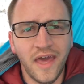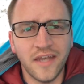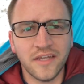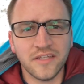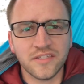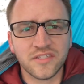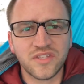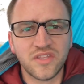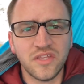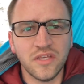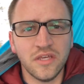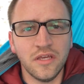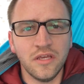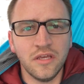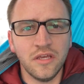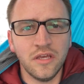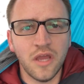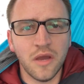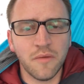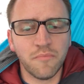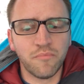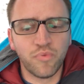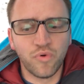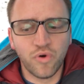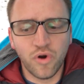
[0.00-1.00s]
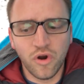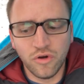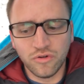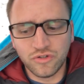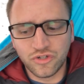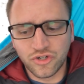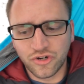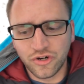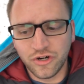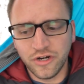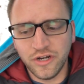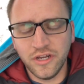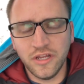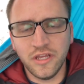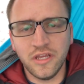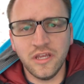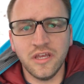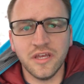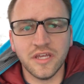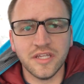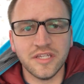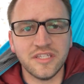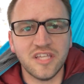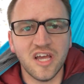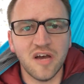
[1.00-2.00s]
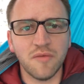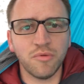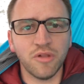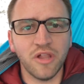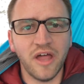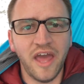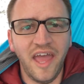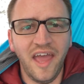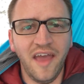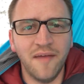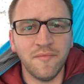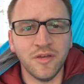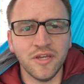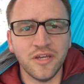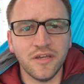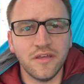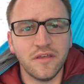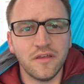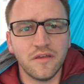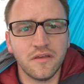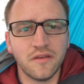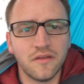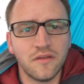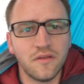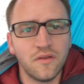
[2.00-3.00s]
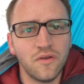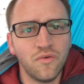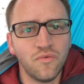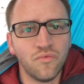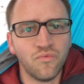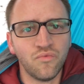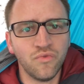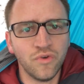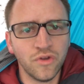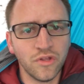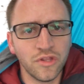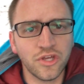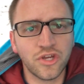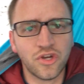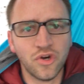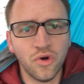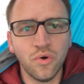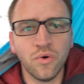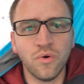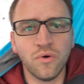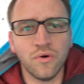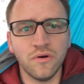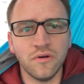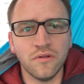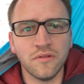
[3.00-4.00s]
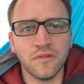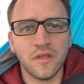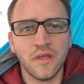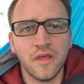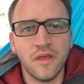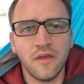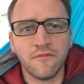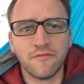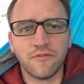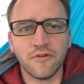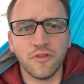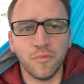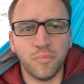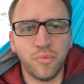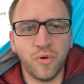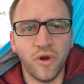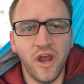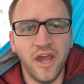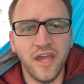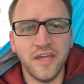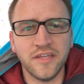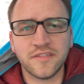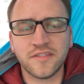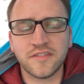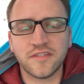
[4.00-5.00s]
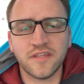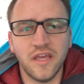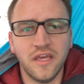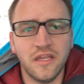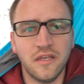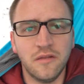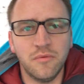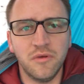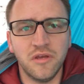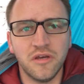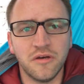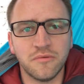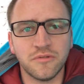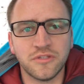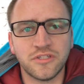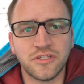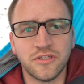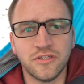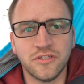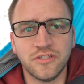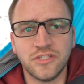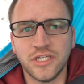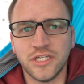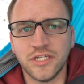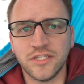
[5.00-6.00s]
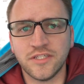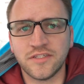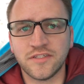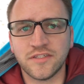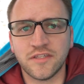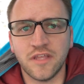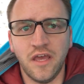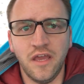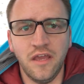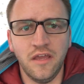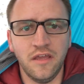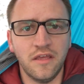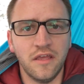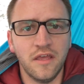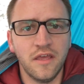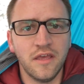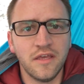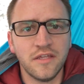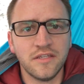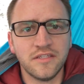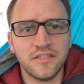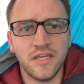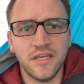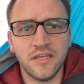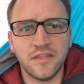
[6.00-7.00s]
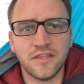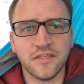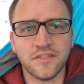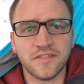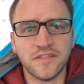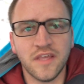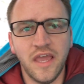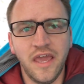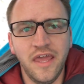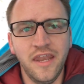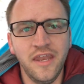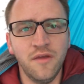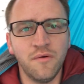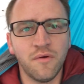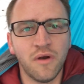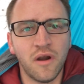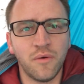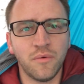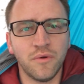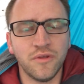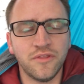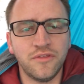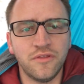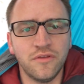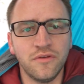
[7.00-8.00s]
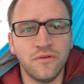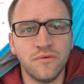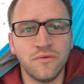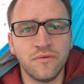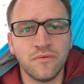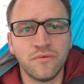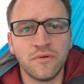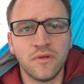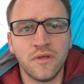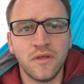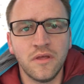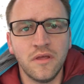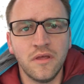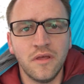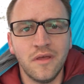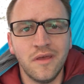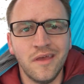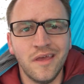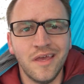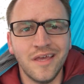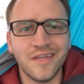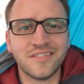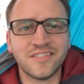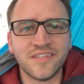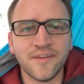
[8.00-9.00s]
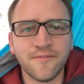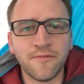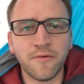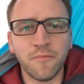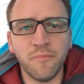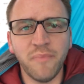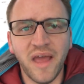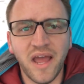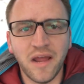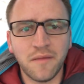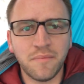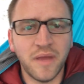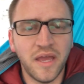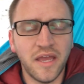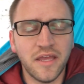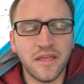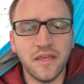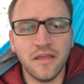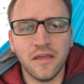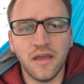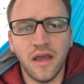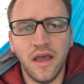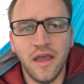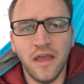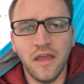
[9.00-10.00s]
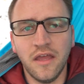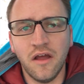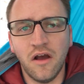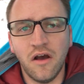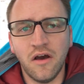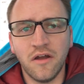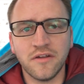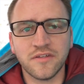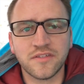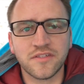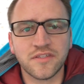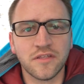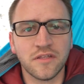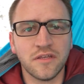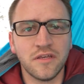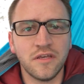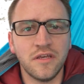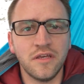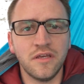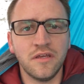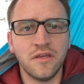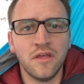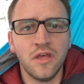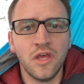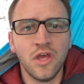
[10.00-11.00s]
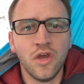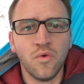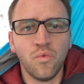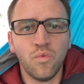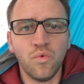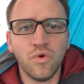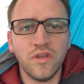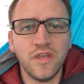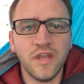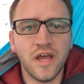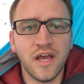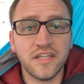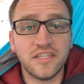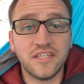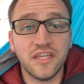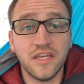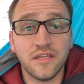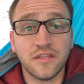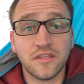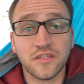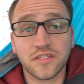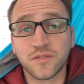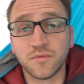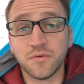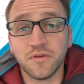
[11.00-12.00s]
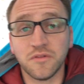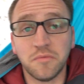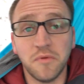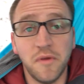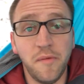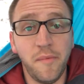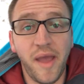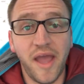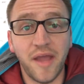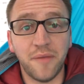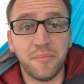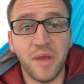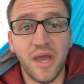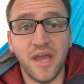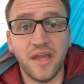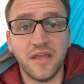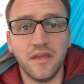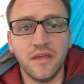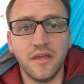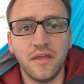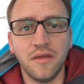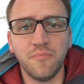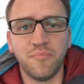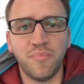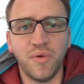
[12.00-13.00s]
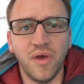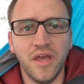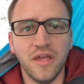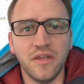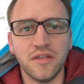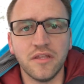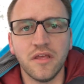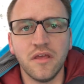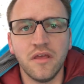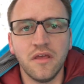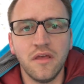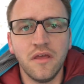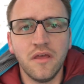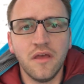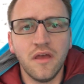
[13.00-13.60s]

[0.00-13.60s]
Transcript: That is the Brotree double hammock. Really cool for the price and to be able to just like take this anywhere with you. Except for backpacking, I honestly would not take this with me backpacking, but